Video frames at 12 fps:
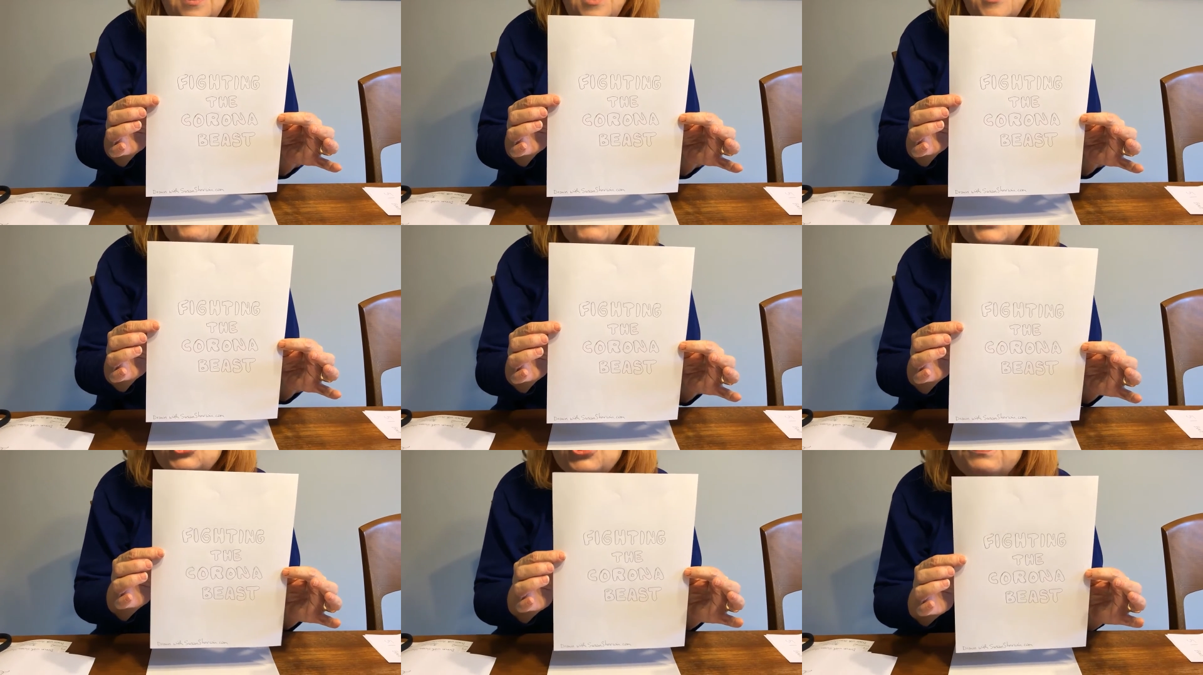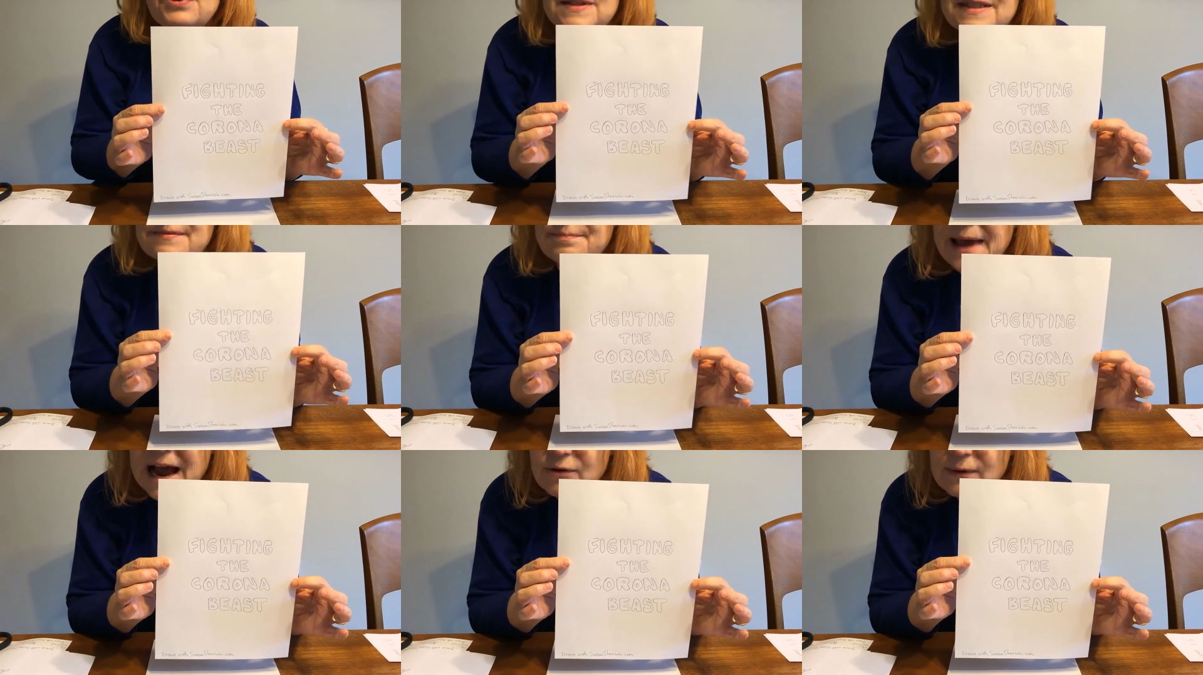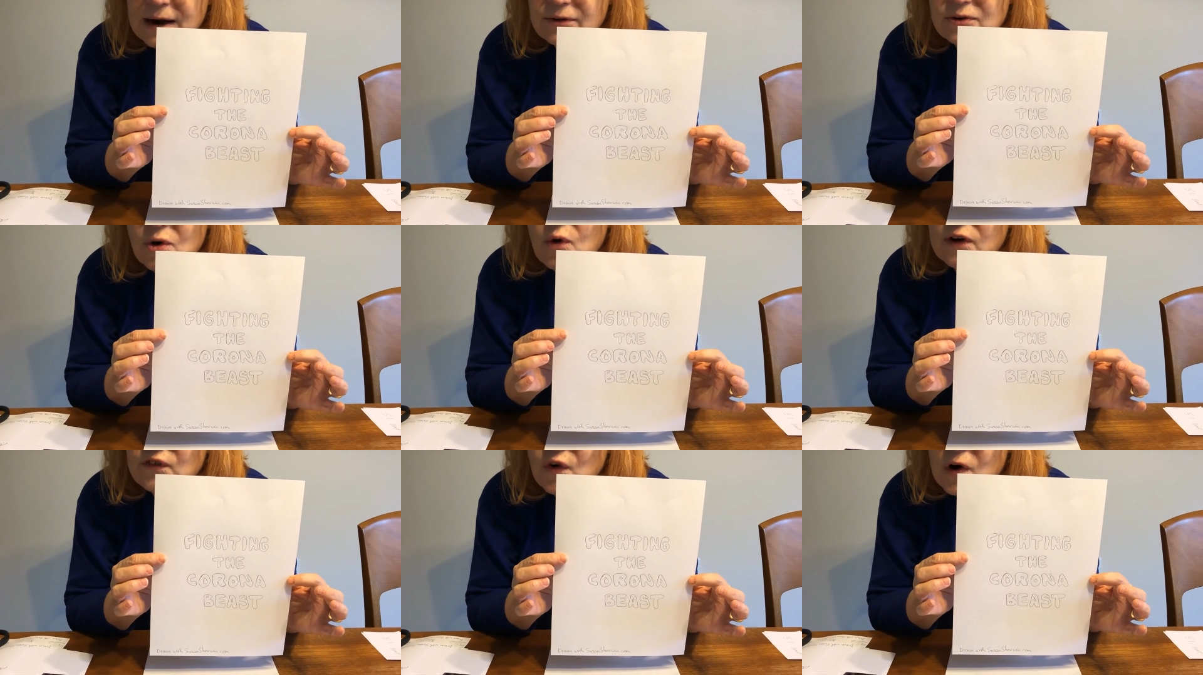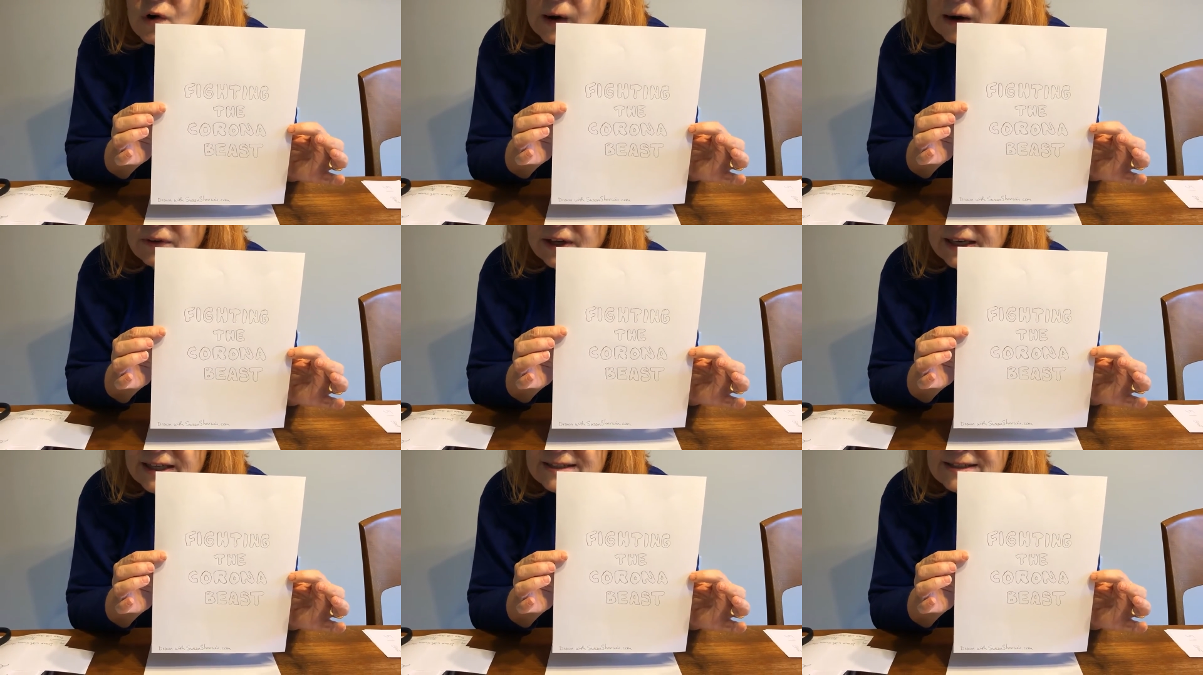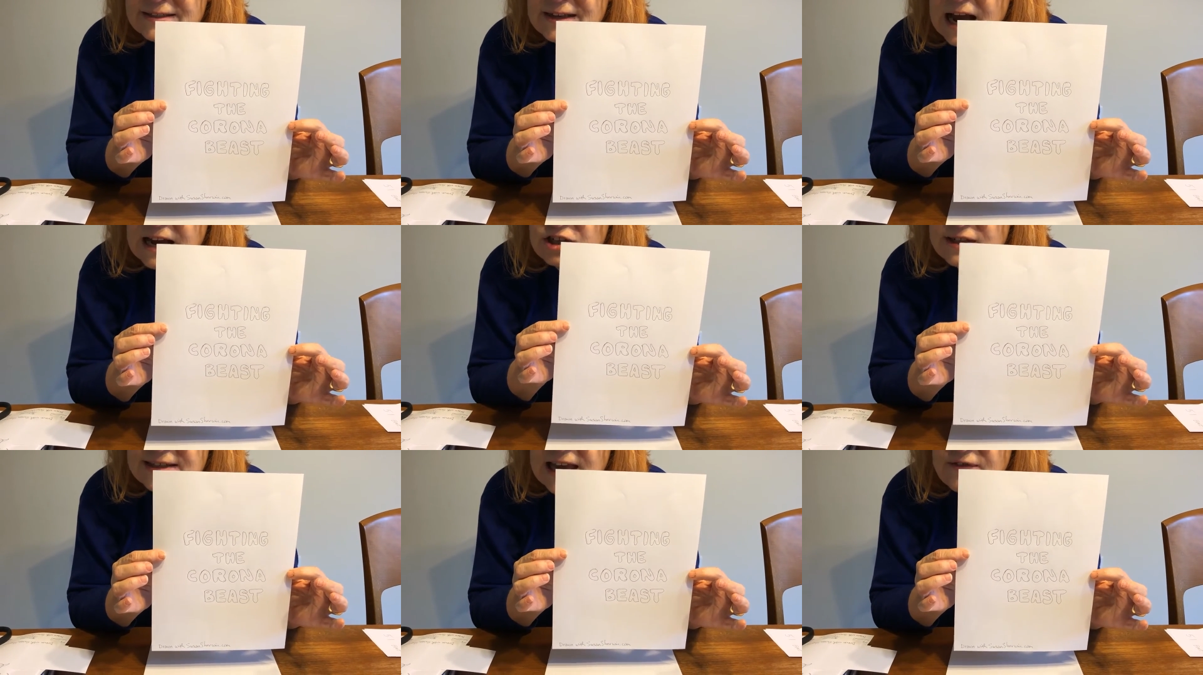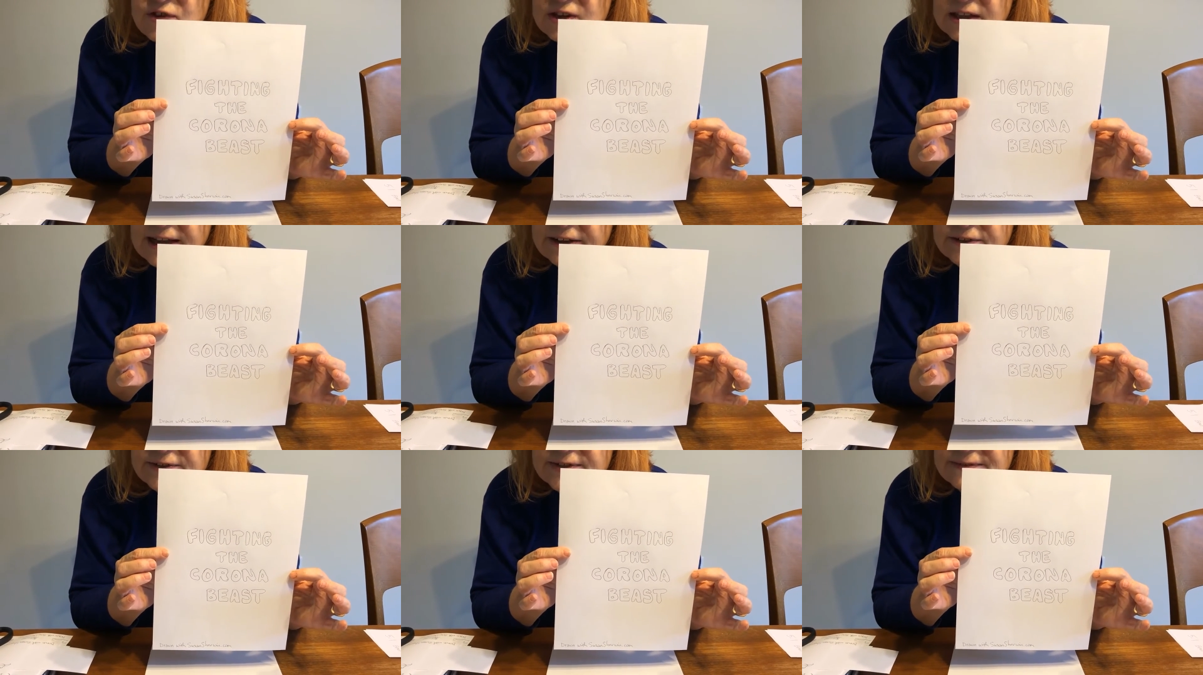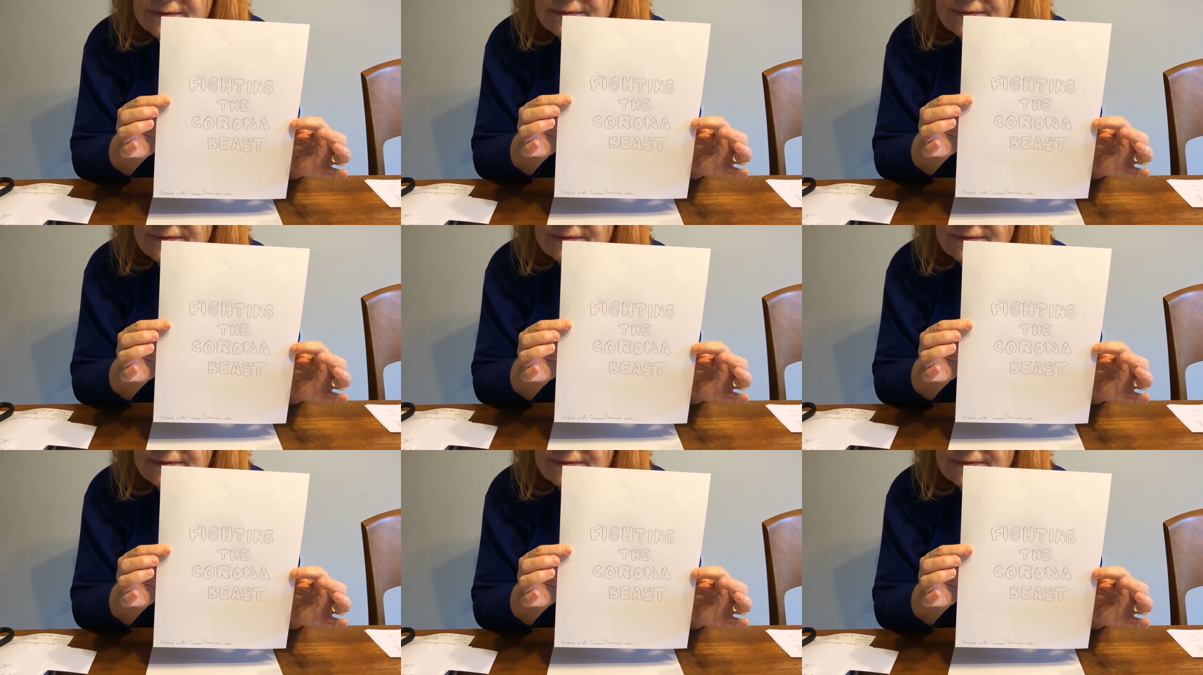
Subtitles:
No face is visible, so there are no lips to read.